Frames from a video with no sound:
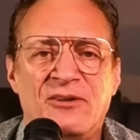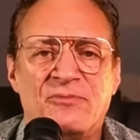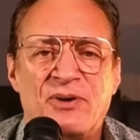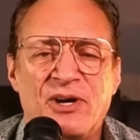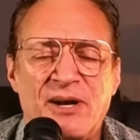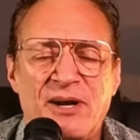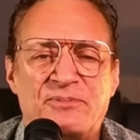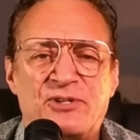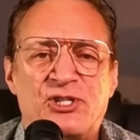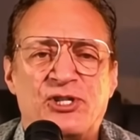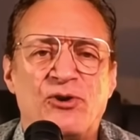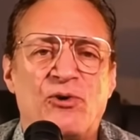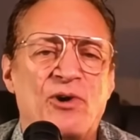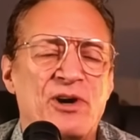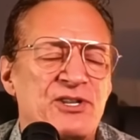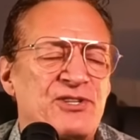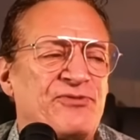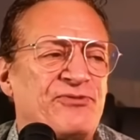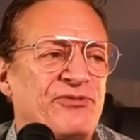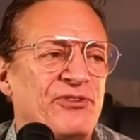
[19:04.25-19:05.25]
Put up
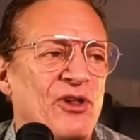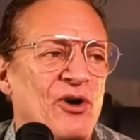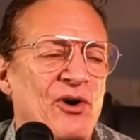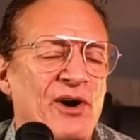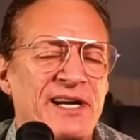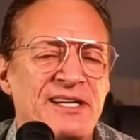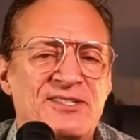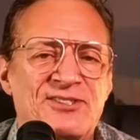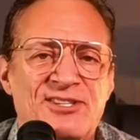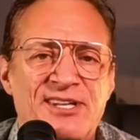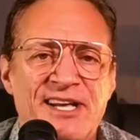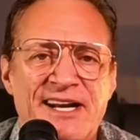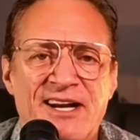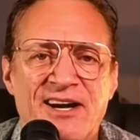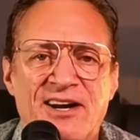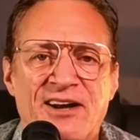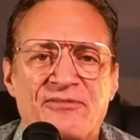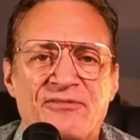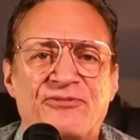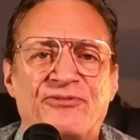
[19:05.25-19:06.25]
George Floyd sitting
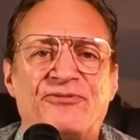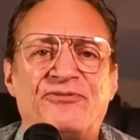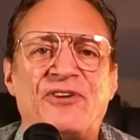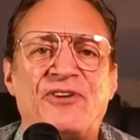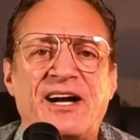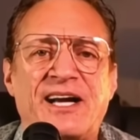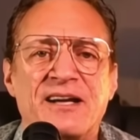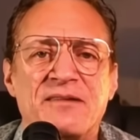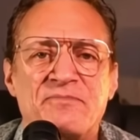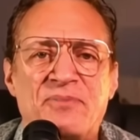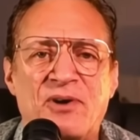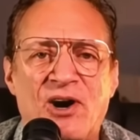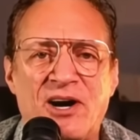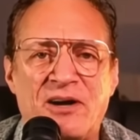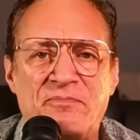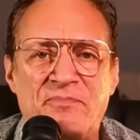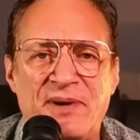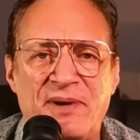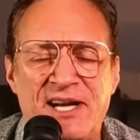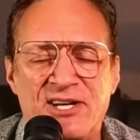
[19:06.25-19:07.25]
on a fucking
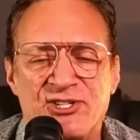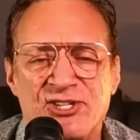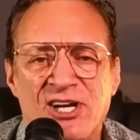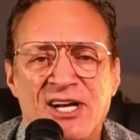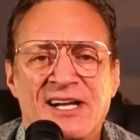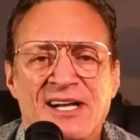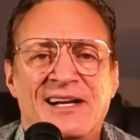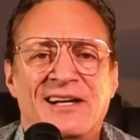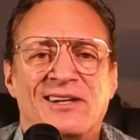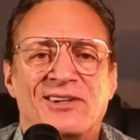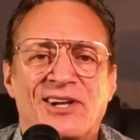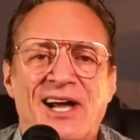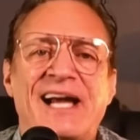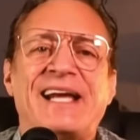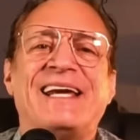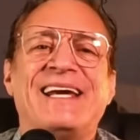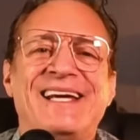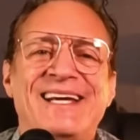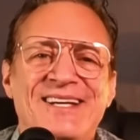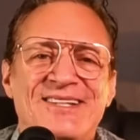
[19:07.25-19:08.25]
park bench
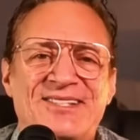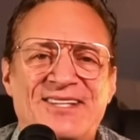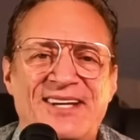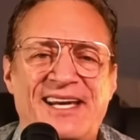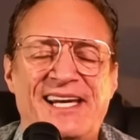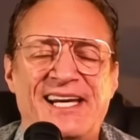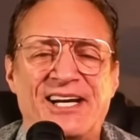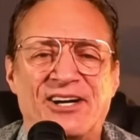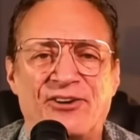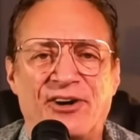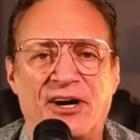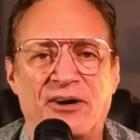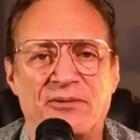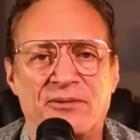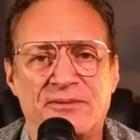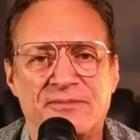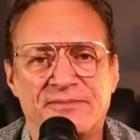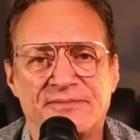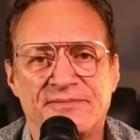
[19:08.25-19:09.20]
like he's a hero.